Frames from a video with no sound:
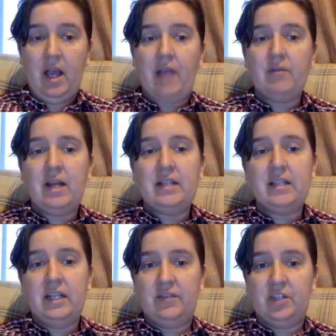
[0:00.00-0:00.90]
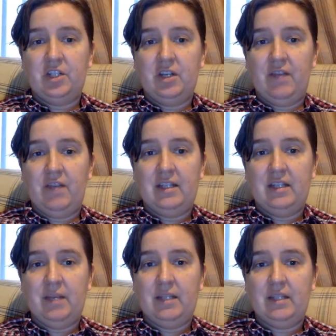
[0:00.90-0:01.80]
I write science fiction and
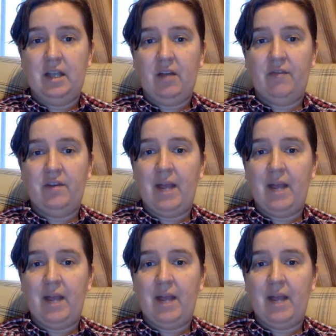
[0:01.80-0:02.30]
fantasy myself and